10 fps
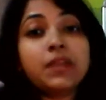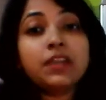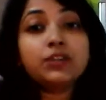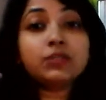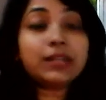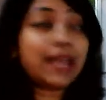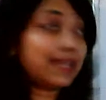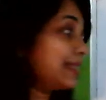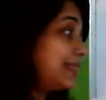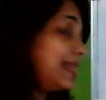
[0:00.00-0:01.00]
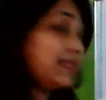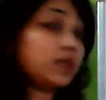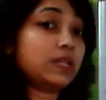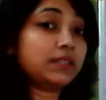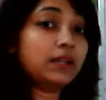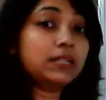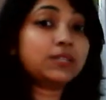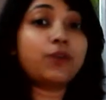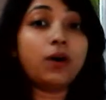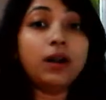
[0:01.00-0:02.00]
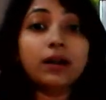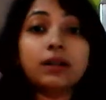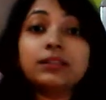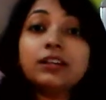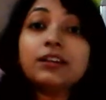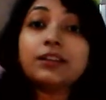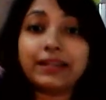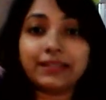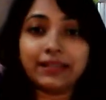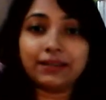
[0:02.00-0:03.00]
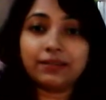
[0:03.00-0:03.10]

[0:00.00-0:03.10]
utilizing these results for the grading.